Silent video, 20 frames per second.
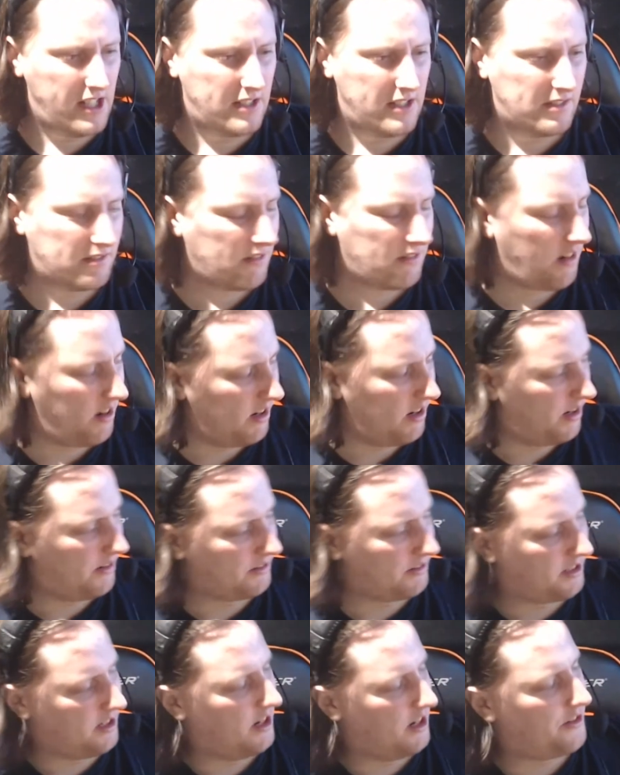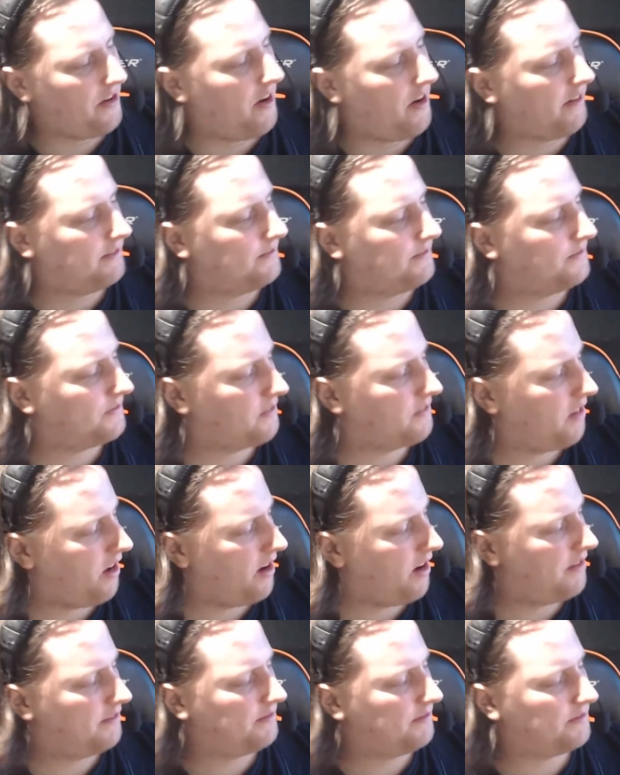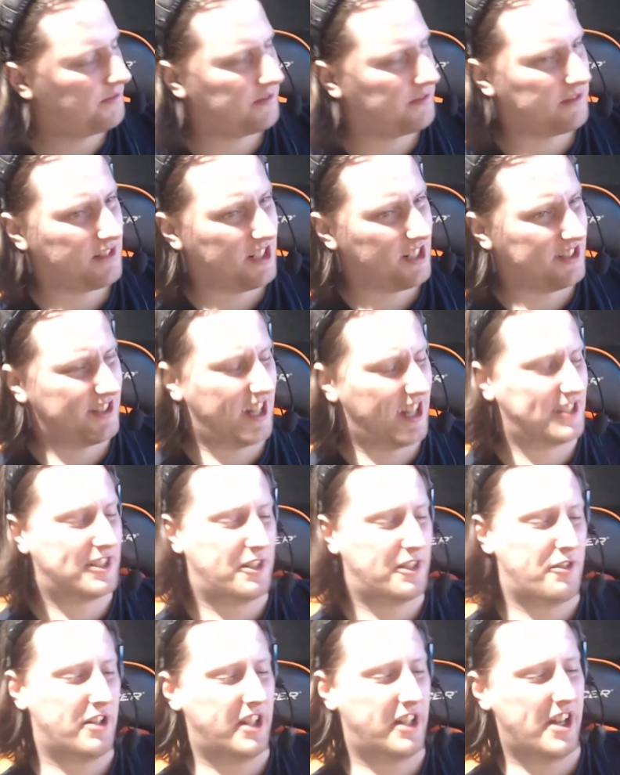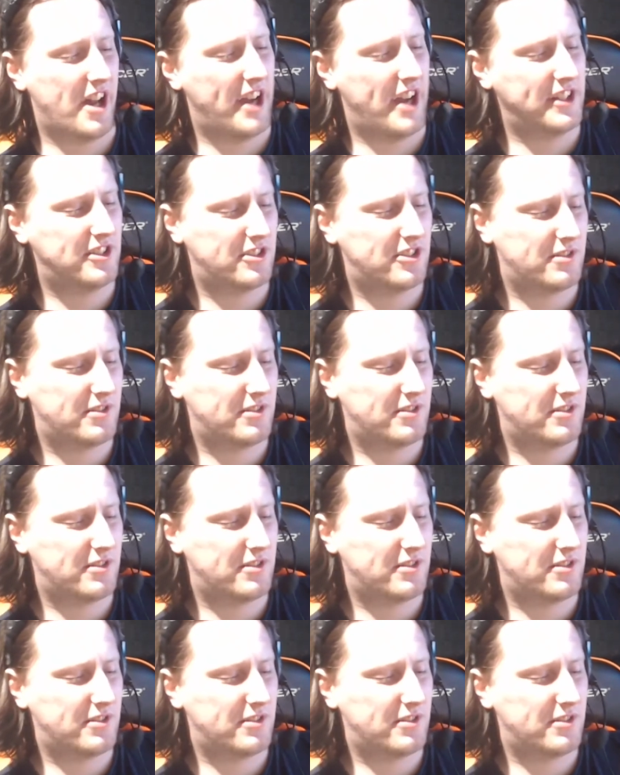Oh god, it's actually really nice.